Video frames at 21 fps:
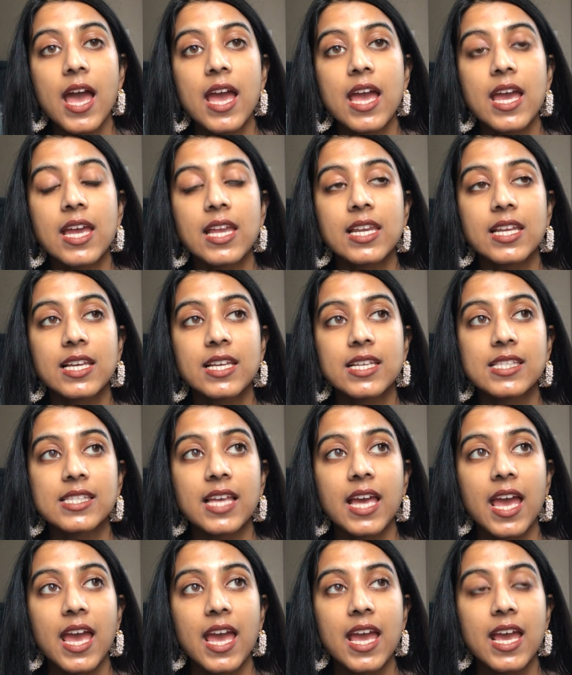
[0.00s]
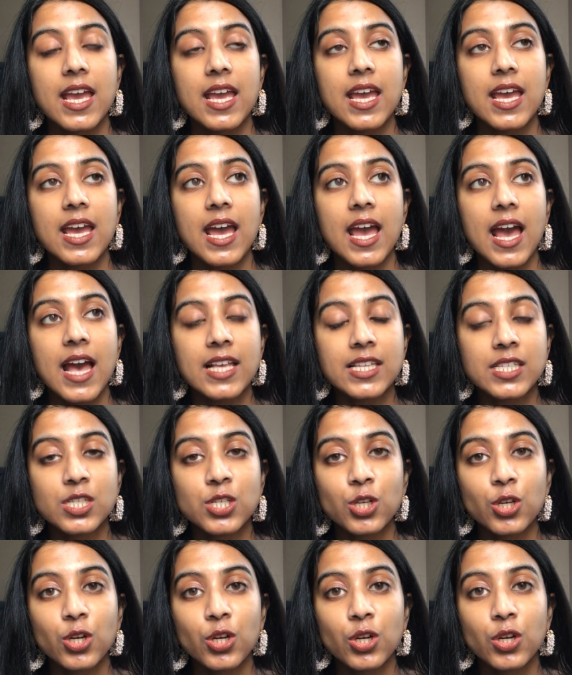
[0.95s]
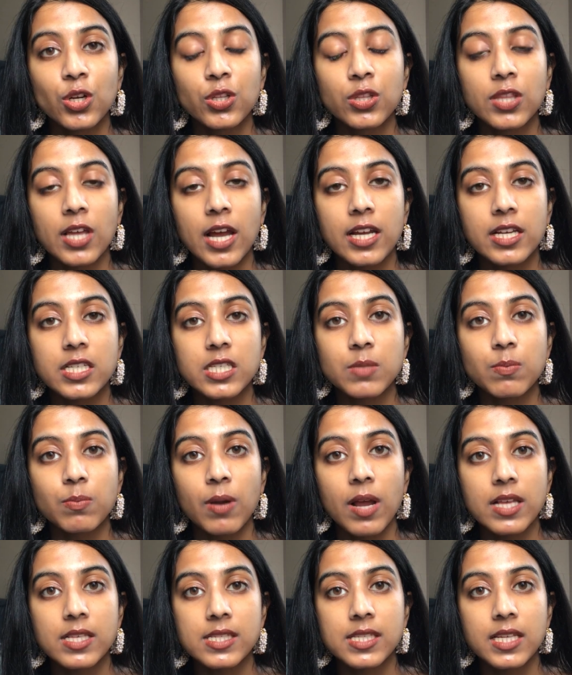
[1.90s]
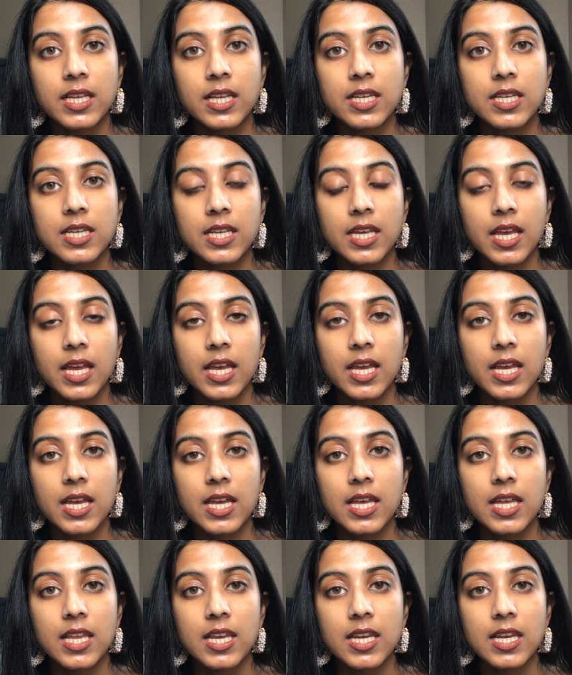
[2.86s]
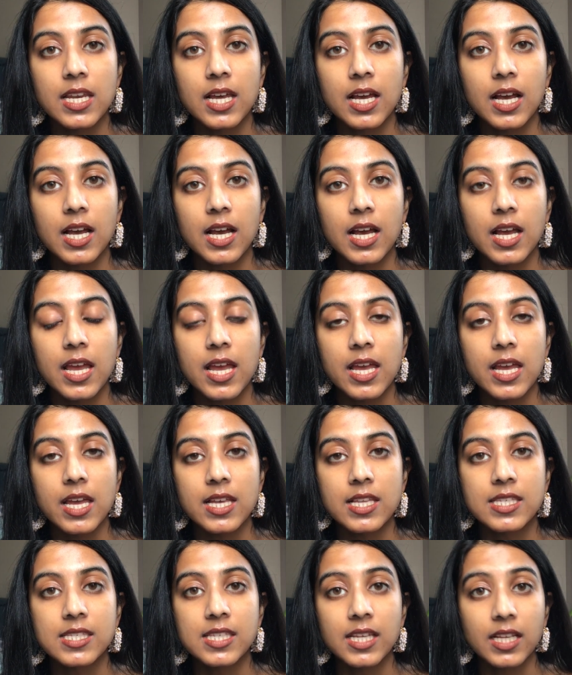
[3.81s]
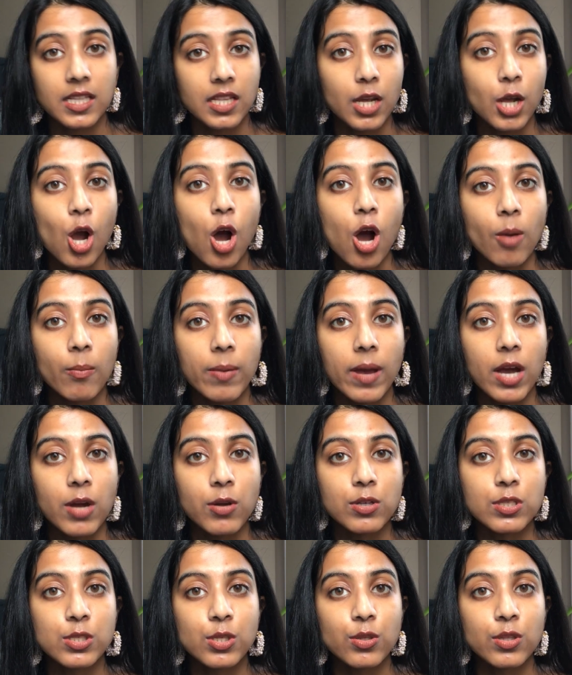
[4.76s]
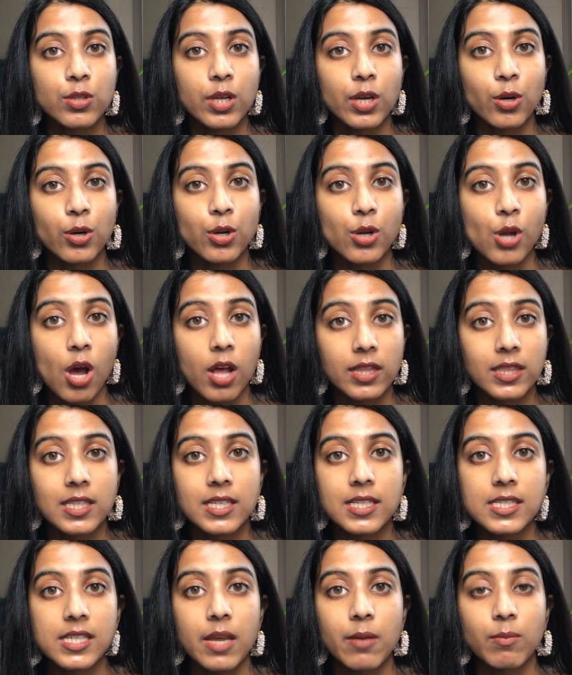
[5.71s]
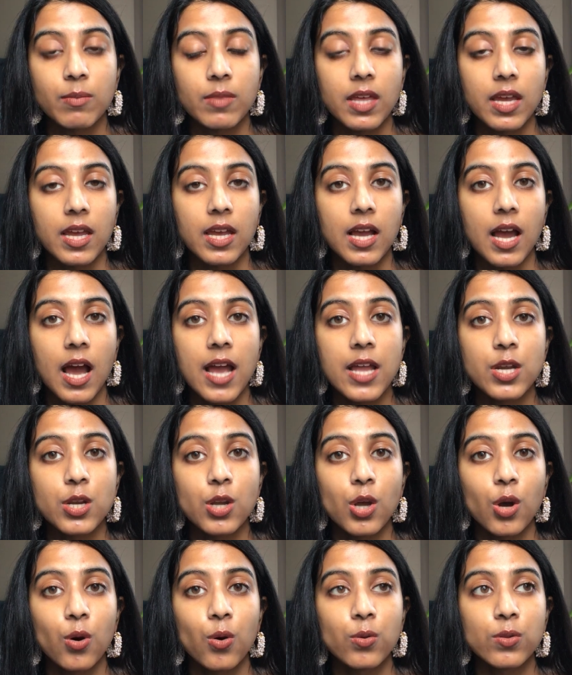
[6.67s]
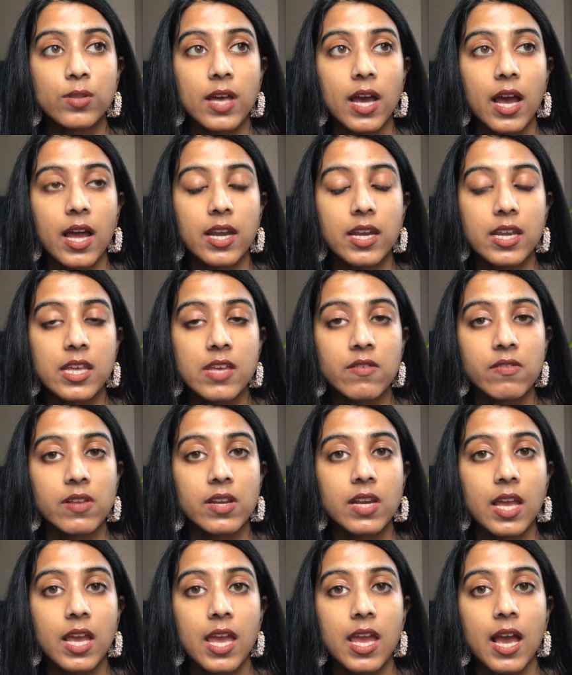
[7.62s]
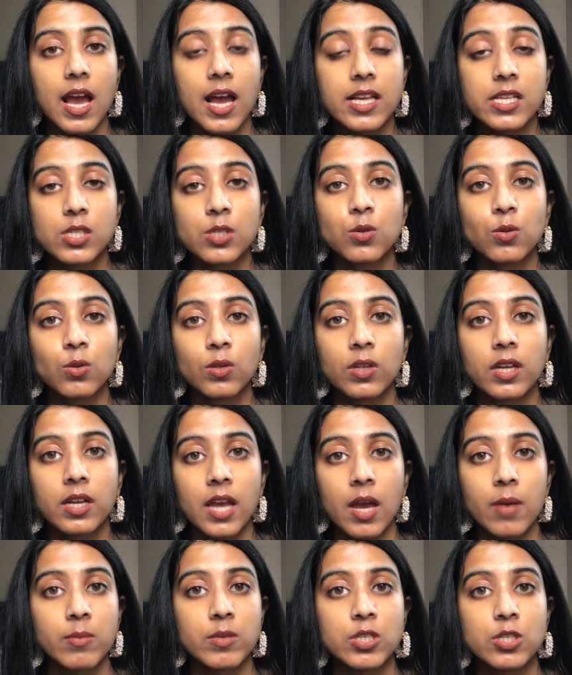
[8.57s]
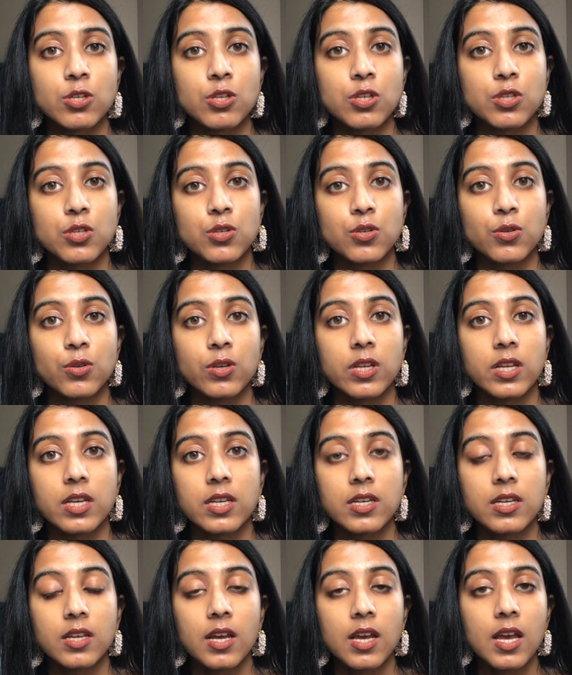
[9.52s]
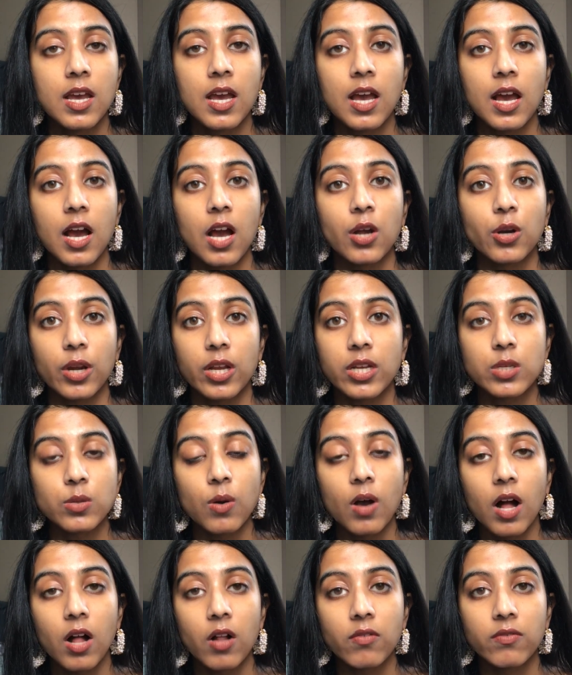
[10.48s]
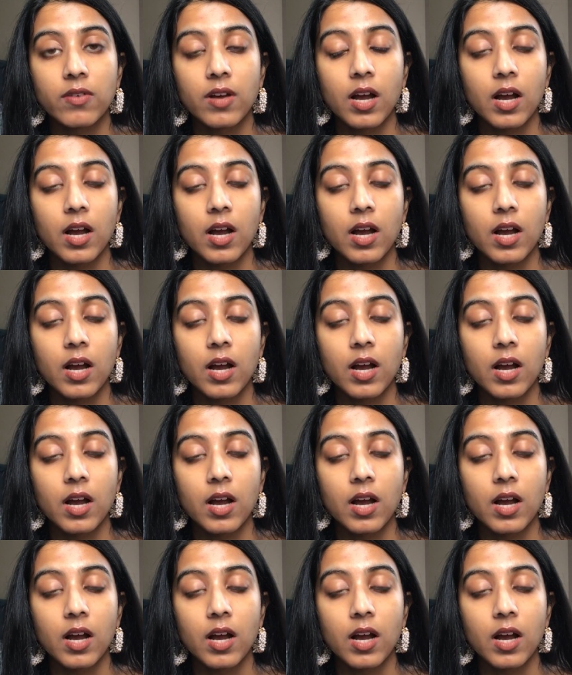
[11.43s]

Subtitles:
It is a ester that is present in a cyclic compound, so they are not the same thing. I know that even a high school chemistry student, a grade 12